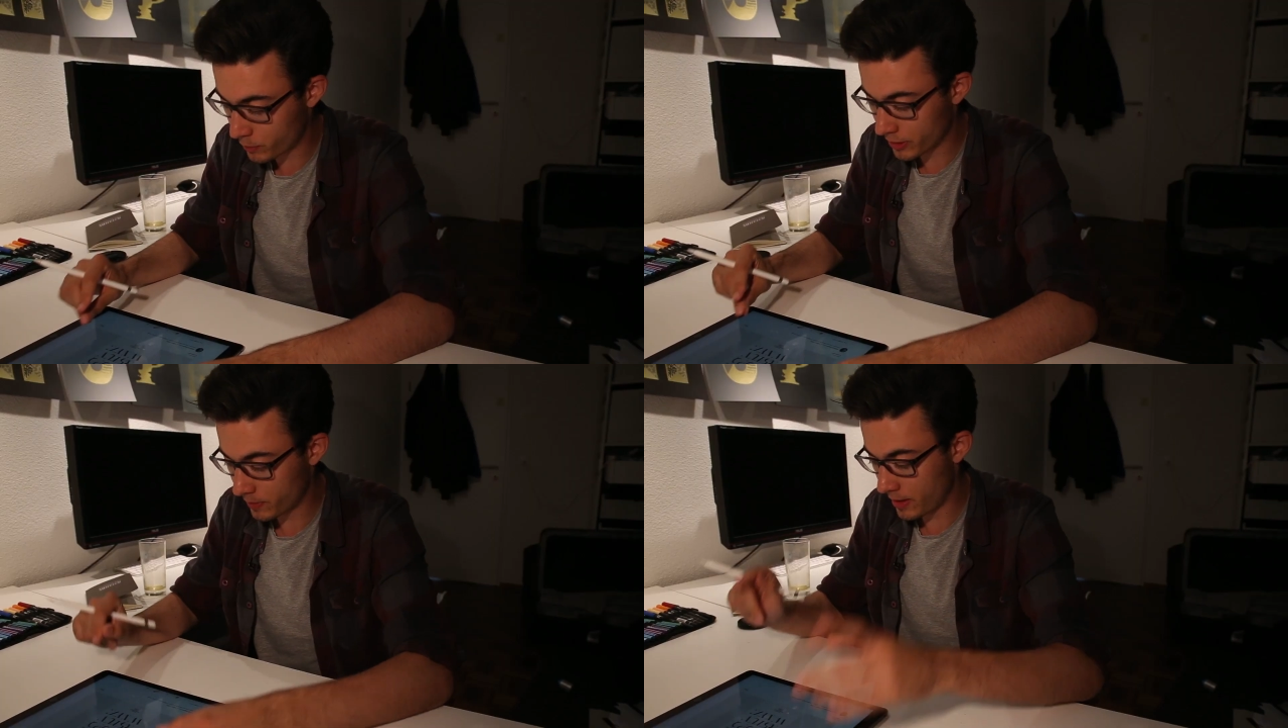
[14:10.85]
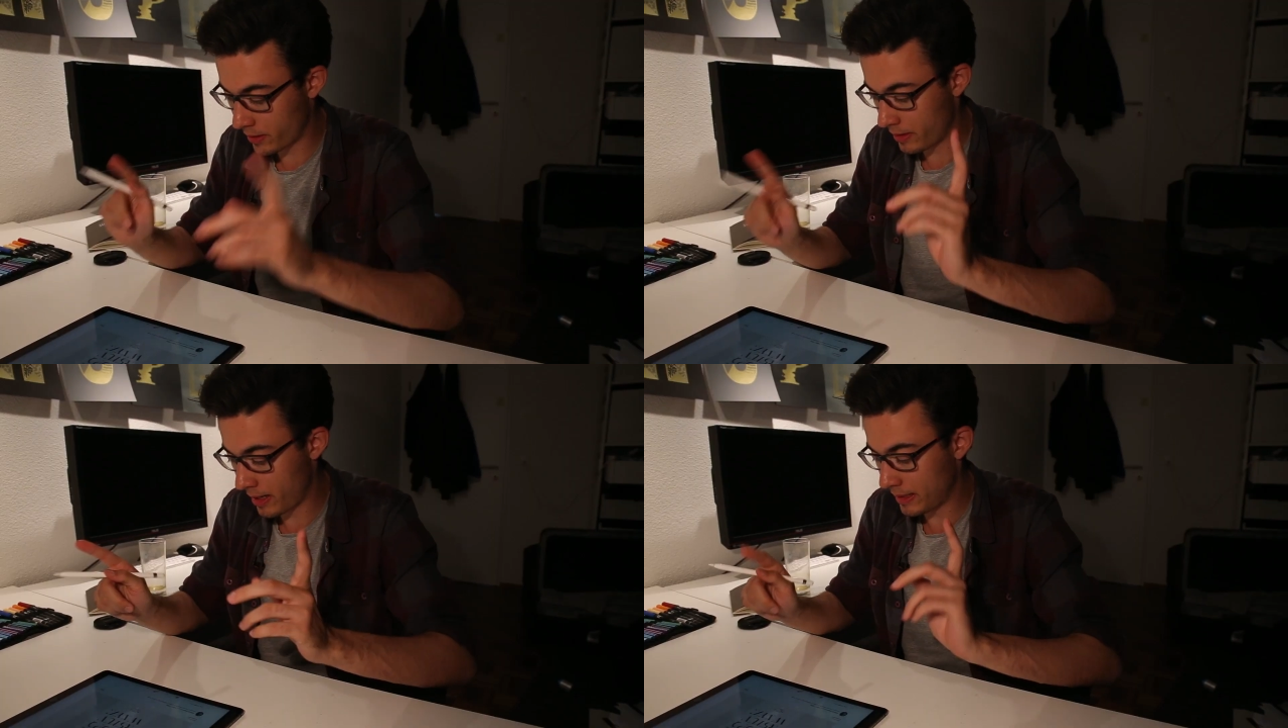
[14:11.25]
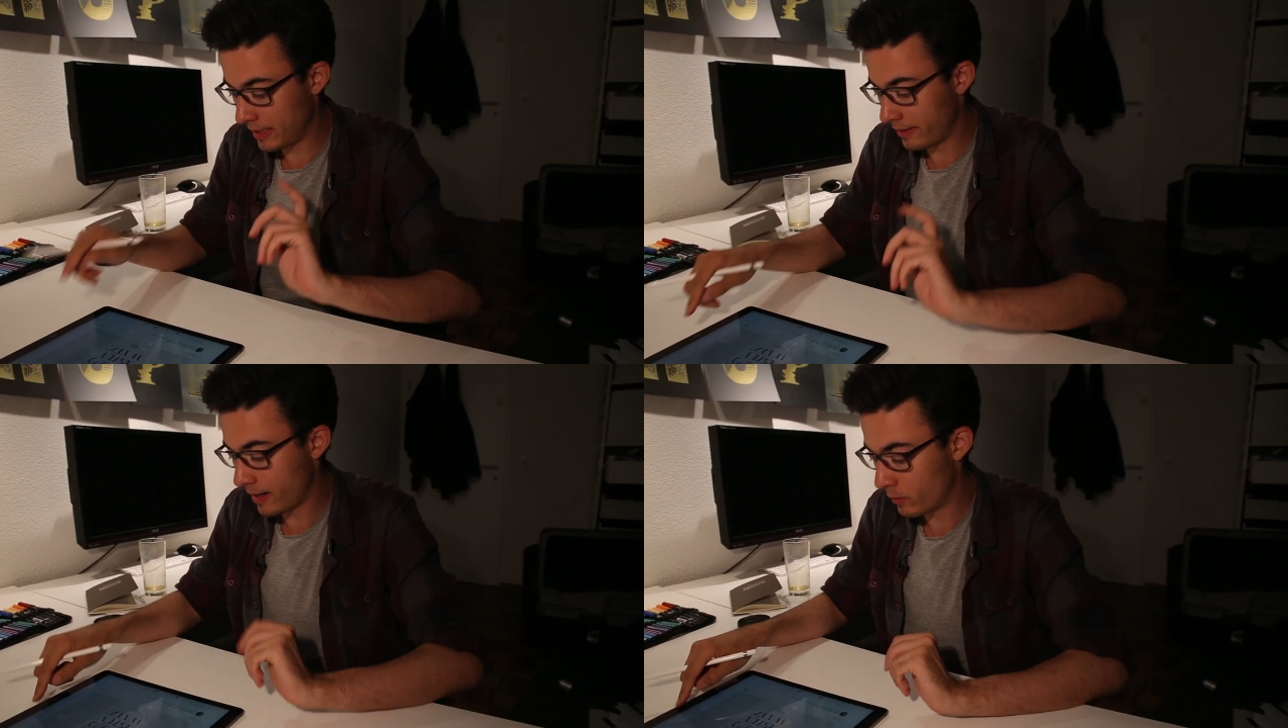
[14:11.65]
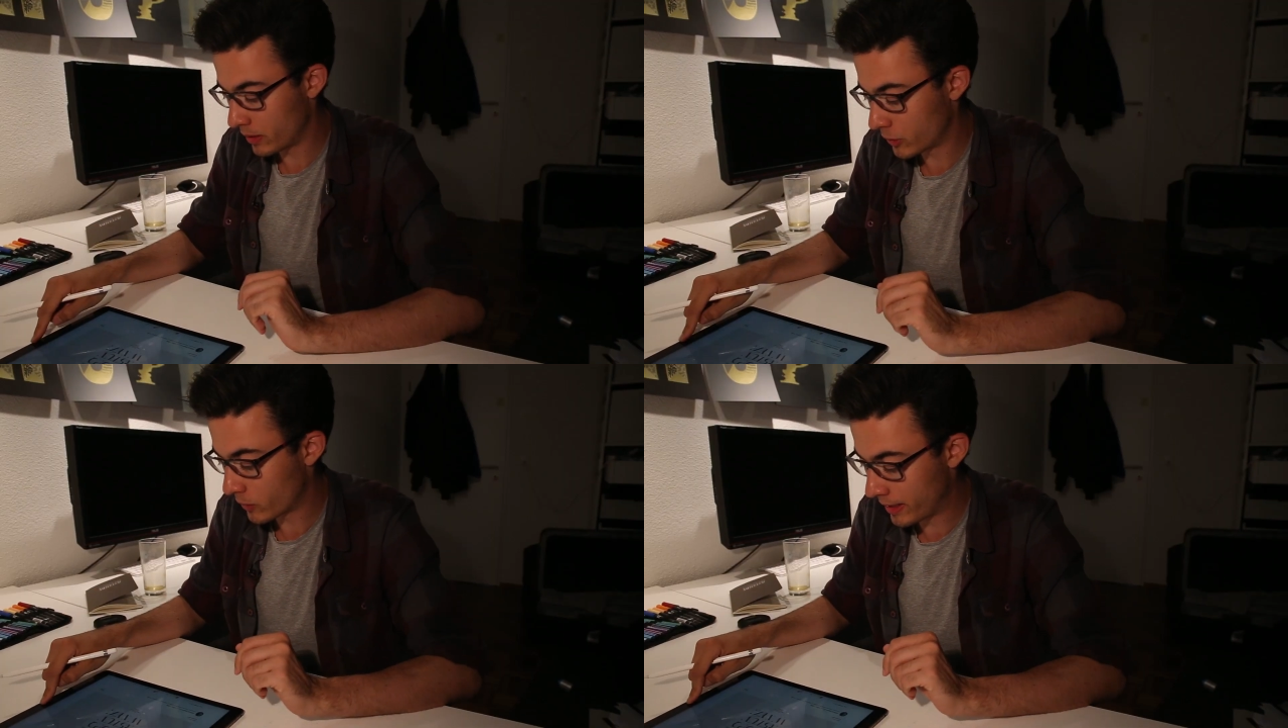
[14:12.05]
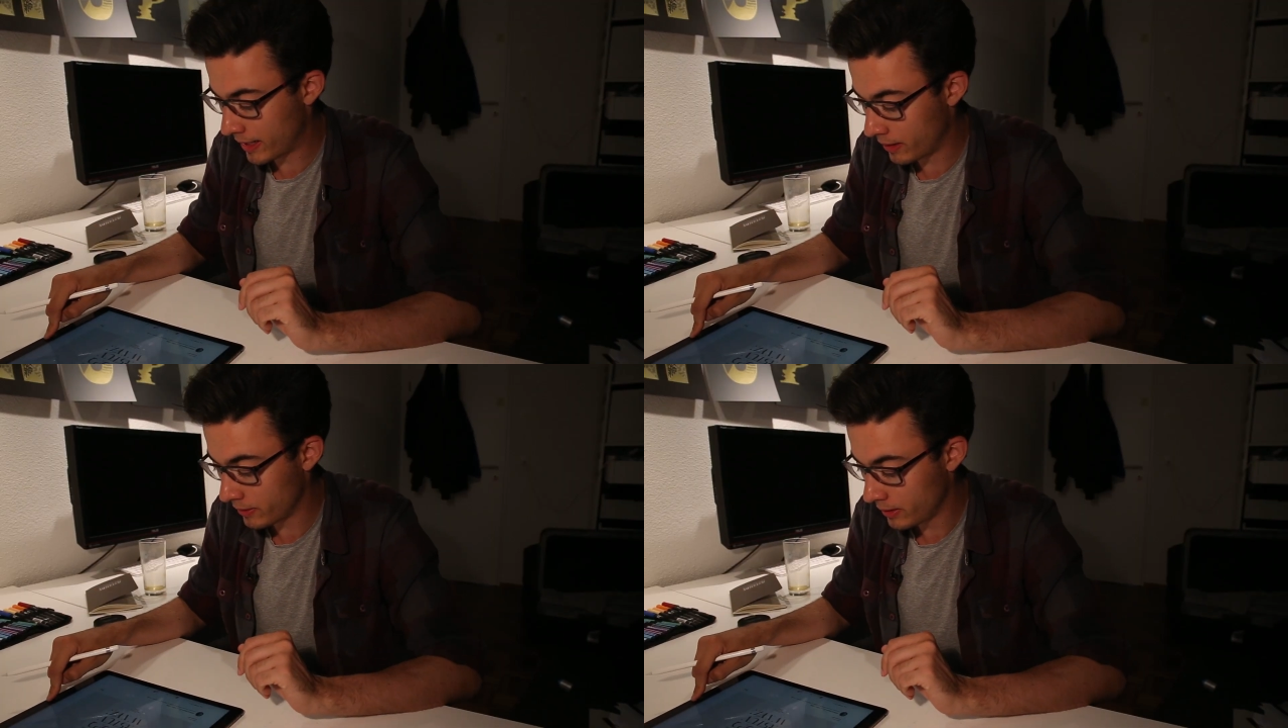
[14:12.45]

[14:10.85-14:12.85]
brings me on an idea that I want to try out.